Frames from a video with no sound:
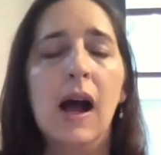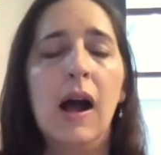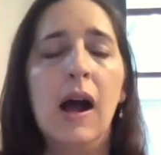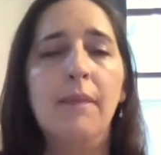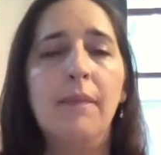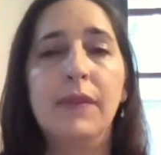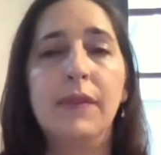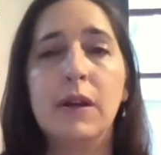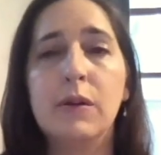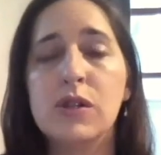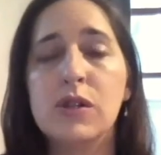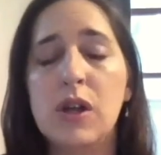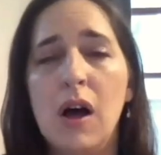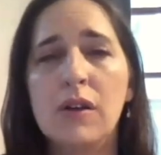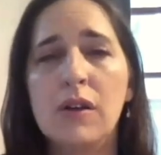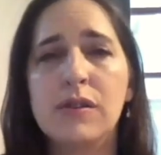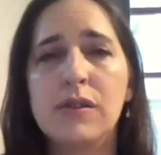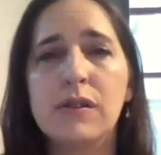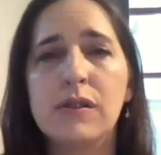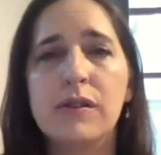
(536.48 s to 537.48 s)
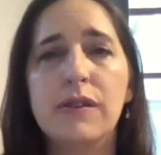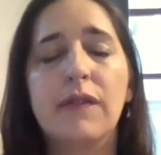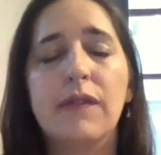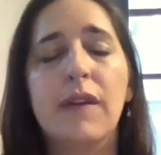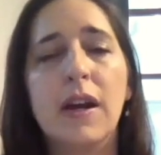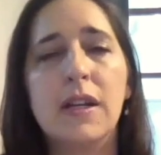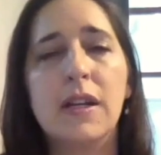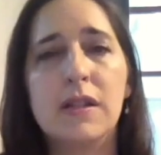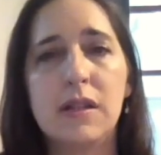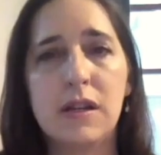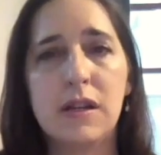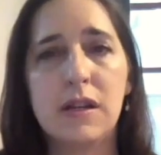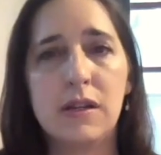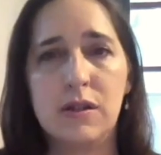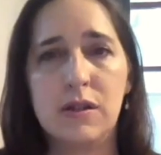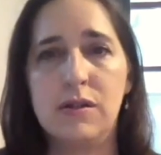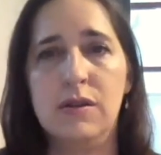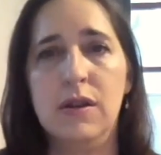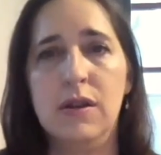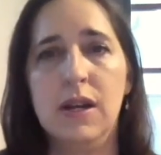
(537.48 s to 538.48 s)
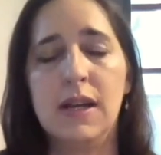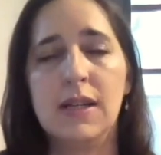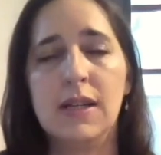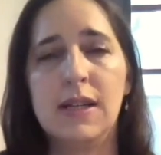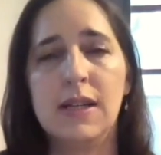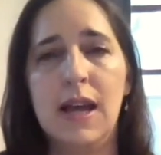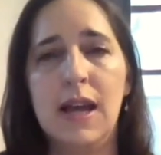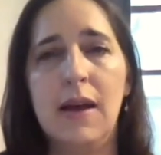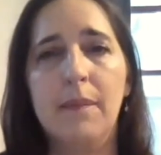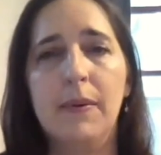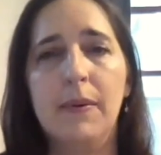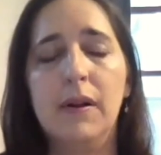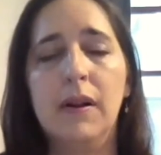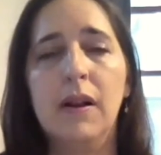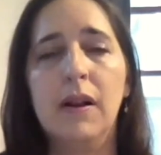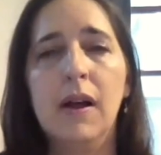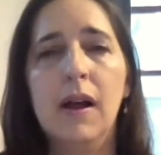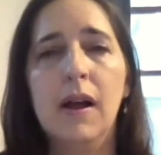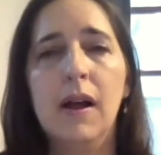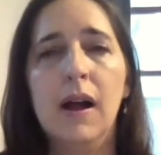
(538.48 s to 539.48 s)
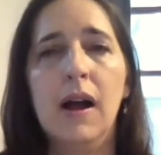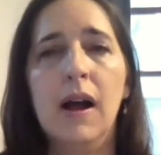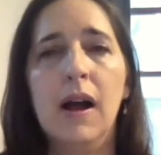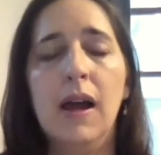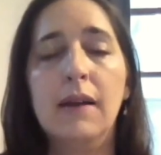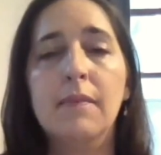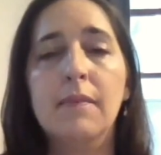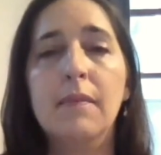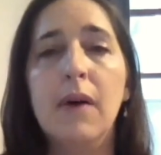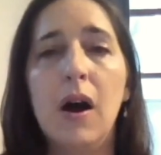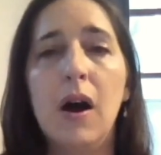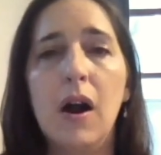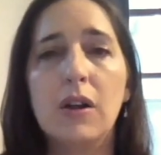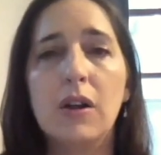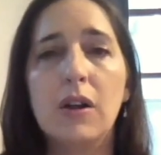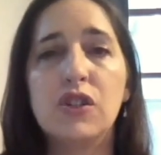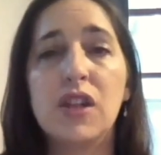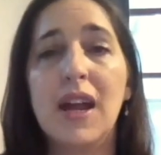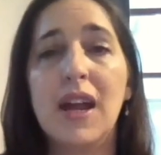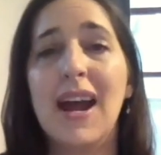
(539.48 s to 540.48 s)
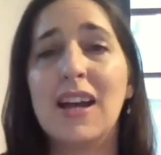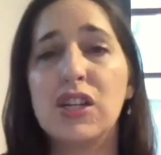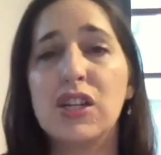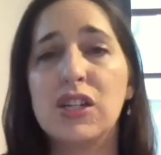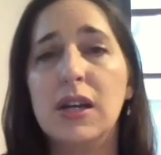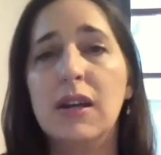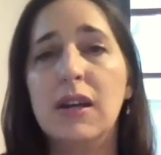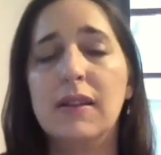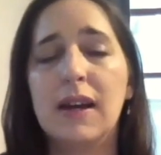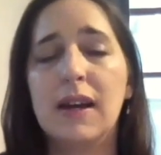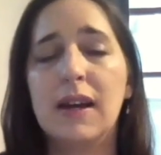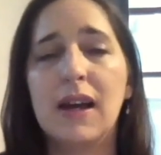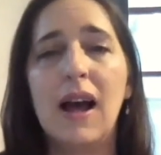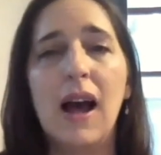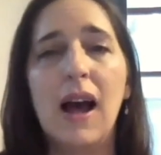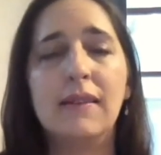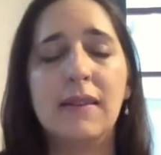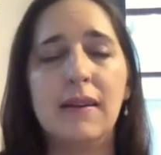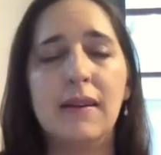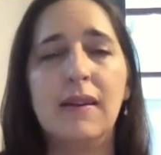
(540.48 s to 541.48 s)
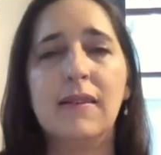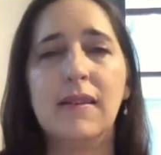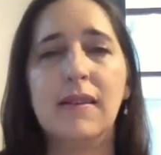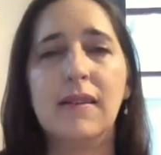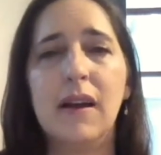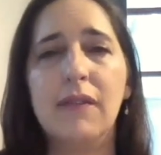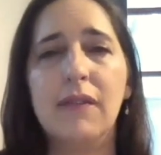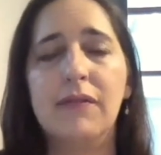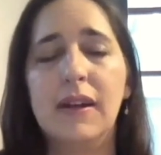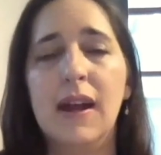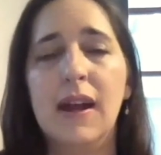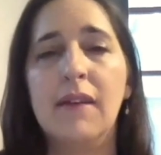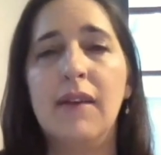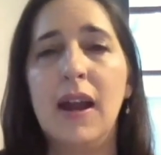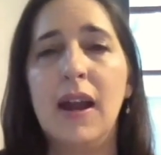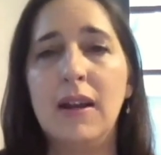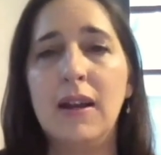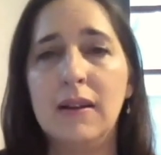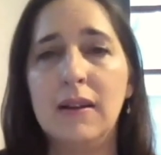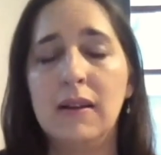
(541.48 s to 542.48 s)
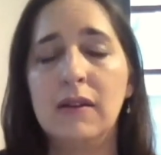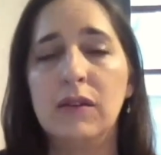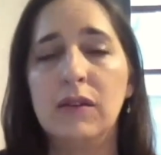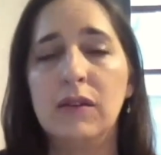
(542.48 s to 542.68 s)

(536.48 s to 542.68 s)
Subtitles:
There was also this very disconcerting example in March that actually the content itself didn't have anything to do